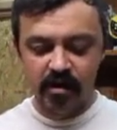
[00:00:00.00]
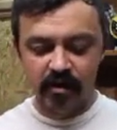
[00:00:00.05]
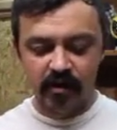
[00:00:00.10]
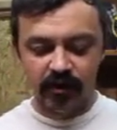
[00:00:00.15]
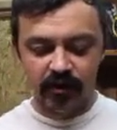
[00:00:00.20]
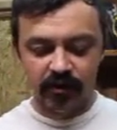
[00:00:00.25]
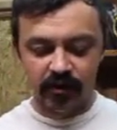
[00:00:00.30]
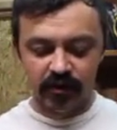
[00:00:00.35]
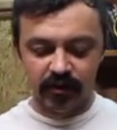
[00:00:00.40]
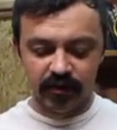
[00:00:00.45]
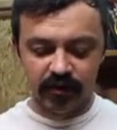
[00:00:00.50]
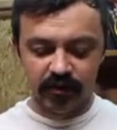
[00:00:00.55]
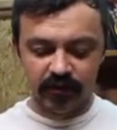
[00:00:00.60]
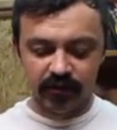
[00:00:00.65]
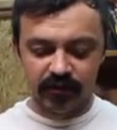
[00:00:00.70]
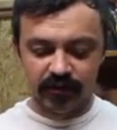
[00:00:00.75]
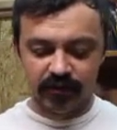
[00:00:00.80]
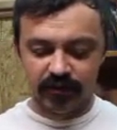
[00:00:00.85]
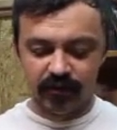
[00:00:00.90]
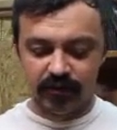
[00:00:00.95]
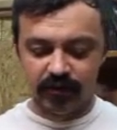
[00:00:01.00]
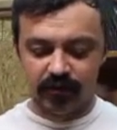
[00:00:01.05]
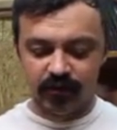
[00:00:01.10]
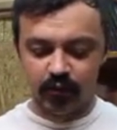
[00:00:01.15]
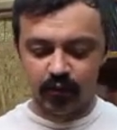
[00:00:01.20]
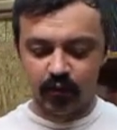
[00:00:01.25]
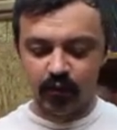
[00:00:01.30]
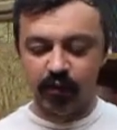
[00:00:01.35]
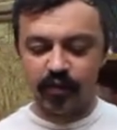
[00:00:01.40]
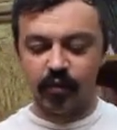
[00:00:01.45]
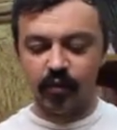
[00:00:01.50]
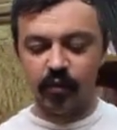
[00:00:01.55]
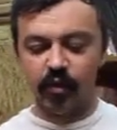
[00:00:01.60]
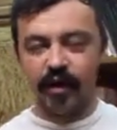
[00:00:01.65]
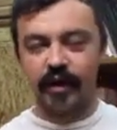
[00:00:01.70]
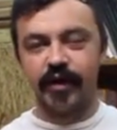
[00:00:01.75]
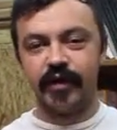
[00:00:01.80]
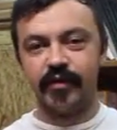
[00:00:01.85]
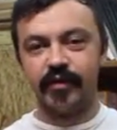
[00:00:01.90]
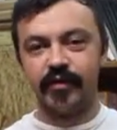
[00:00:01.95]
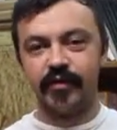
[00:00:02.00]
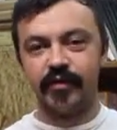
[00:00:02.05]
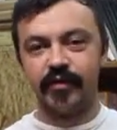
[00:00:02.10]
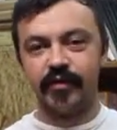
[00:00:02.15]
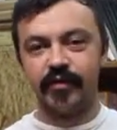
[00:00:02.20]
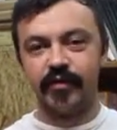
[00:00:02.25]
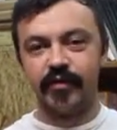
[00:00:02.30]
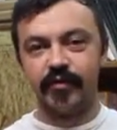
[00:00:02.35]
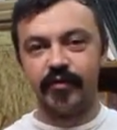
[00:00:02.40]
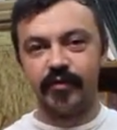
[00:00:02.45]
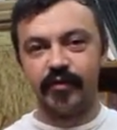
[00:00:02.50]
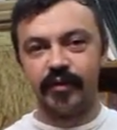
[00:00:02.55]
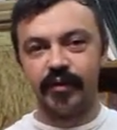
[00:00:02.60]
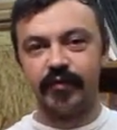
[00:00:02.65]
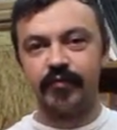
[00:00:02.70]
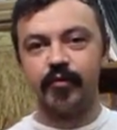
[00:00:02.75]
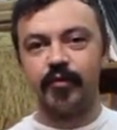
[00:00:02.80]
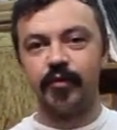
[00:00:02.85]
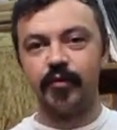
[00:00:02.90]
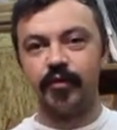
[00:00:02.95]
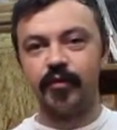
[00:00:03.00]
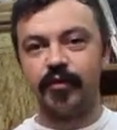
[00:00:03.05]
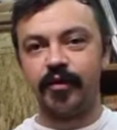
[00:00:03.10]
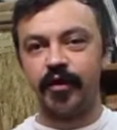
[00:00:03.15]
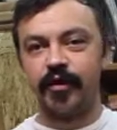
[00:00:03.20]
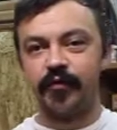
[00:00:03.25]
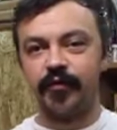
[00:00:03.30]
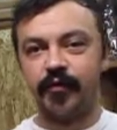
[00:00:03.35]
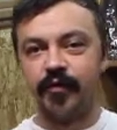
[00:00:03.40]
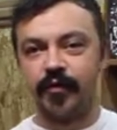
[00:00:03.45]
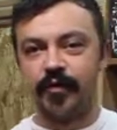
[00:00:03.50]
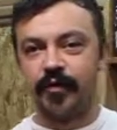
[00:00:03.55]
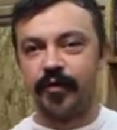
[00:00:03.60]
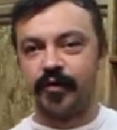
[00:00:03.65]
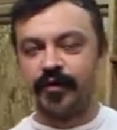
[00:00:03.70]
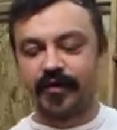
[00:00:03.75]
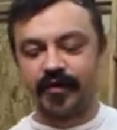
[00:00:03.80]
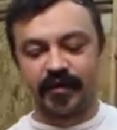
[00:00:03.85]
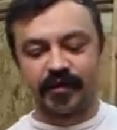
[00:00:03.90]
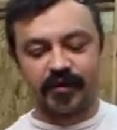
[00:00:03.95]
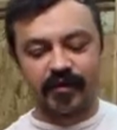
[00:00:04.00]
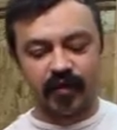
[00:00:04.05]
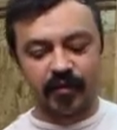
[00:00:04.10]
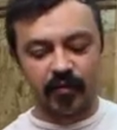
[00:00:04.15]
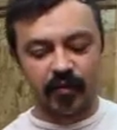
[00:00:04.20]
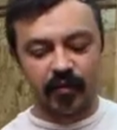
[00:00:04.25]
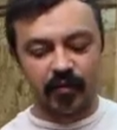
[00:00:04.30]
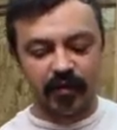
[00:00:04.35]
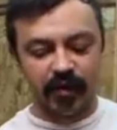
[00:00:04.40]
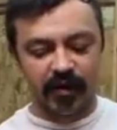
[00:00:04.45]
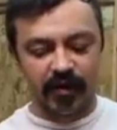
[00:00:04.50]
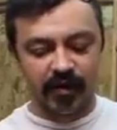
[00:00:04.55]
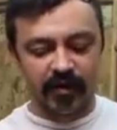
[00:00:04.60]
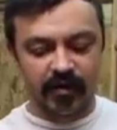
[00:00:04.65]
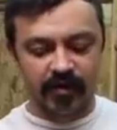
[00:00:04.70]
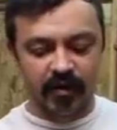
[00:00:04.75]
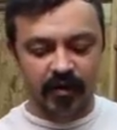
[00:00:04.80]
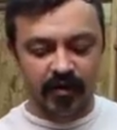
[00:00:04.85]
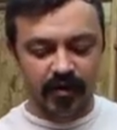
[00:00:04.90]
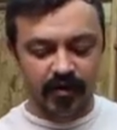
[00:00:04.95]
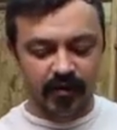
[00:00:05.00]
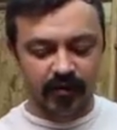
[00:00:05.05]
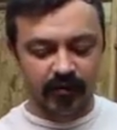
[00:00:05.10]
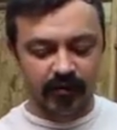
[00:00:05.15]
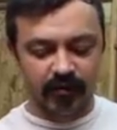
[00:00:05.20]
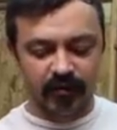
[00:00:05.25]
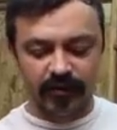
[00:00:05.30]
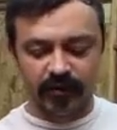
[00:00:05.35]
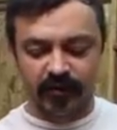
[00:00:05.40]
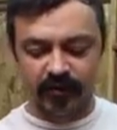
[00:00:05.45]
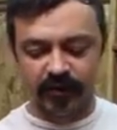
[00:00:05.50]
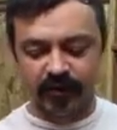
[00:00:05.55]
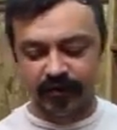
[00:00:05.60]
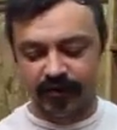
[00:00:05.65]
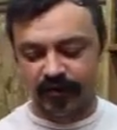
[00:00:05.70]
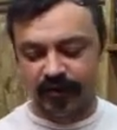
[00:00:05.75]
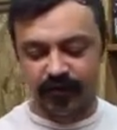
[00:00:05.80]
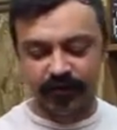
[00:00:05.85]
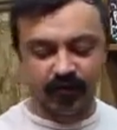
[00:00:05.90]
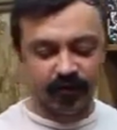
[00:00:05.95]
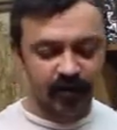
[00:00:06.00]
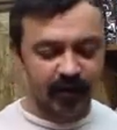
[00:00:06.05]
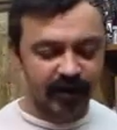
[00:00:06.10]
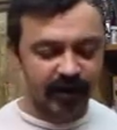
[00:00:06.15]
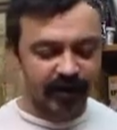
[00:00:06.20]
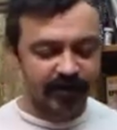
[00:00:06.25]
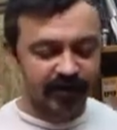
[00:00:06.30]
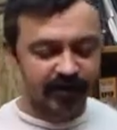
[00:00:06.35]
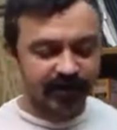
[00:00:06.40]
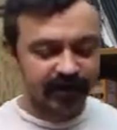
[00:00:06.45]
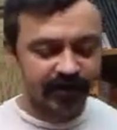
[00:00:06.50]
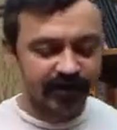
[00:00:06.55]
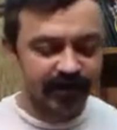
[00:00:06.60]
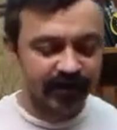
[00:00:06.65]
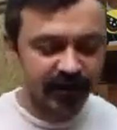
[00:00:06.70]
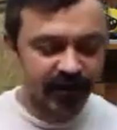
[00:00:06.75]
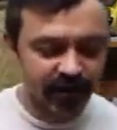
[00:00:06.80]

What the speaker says: It is really wide though, so I'm going to have to be real careful, and it's going to take me a minute. It's going to take several passes.